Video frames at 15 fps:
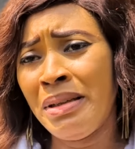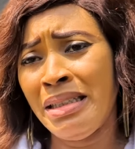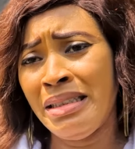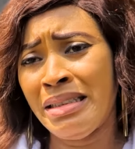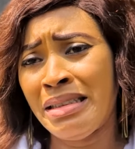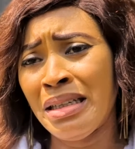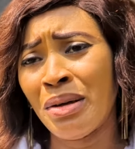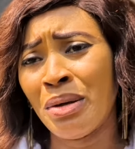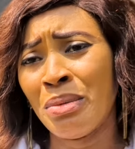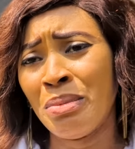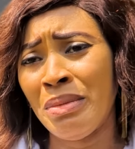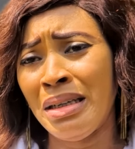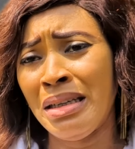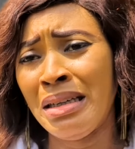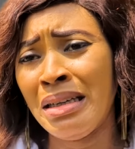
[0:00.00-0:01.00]
Please tell
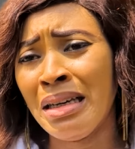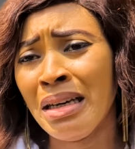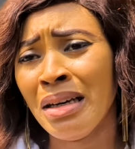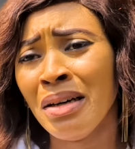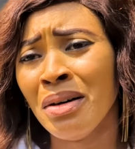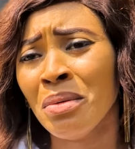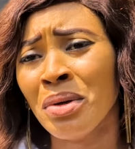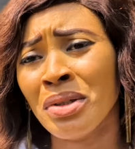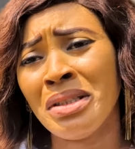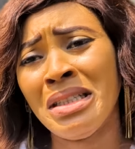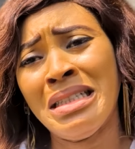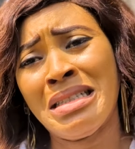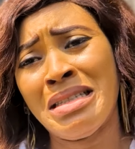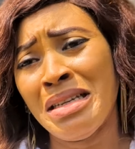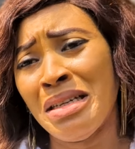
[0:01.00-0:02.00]
me, what
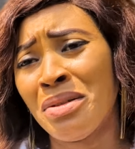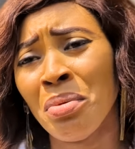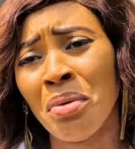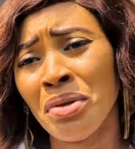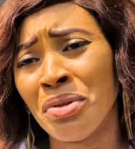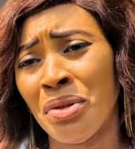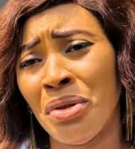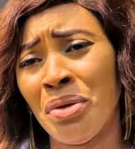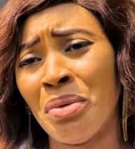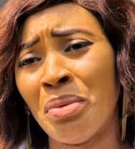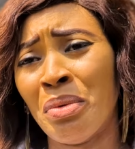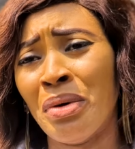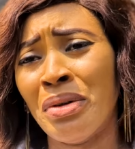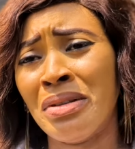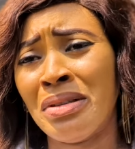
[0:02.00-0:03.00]
is it? What do you
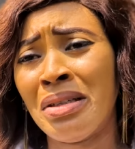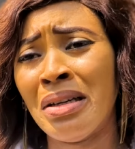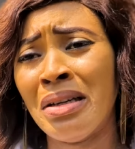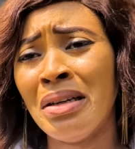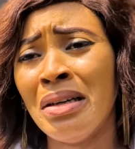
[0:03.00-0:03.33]
want?